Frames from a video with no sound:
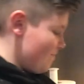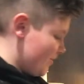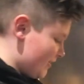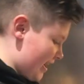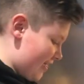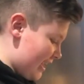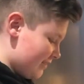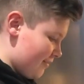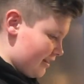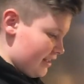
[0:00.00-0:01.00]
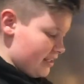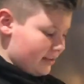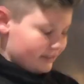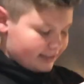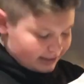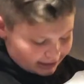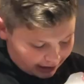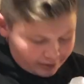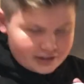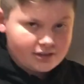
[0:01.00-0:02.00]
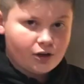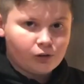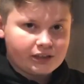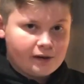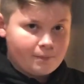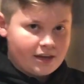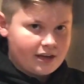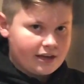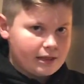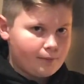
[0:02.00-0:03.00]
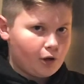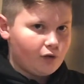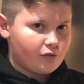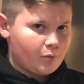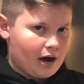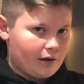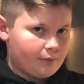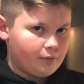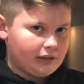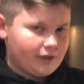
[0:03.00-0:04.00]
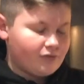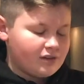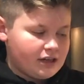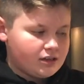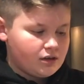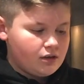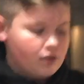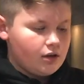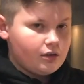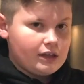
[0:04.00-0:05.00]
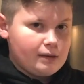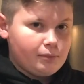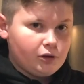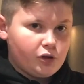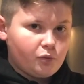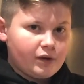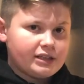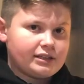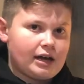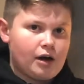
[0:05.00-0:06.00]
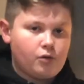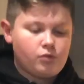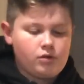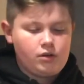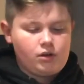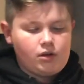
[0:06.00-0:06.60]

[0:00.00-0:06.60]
So yeah, that's ready. You can see how it's holding a peak in the bowl from where I lifted the balloon whisk out.